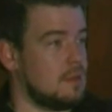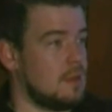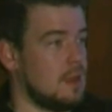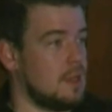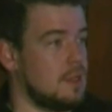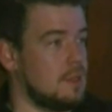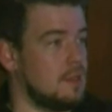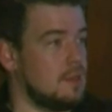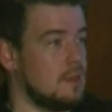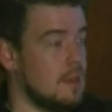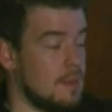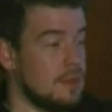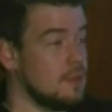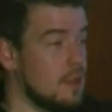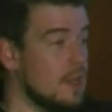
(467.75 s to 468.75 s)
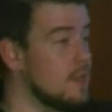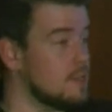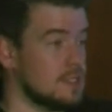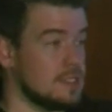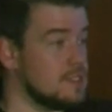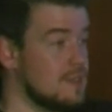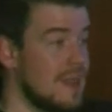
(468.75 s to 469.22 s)
Right? I mean, there
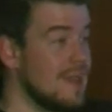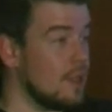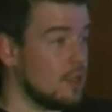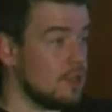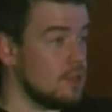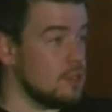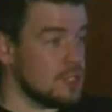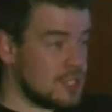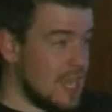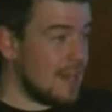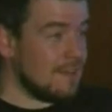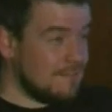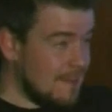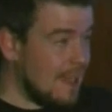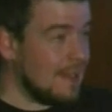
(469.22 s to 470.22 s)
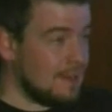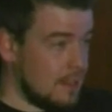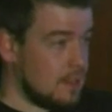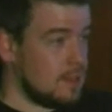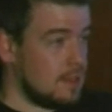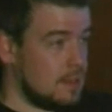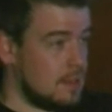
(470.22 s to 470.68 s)
is, it's there. You just got to find
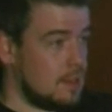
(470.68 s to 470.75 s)
it.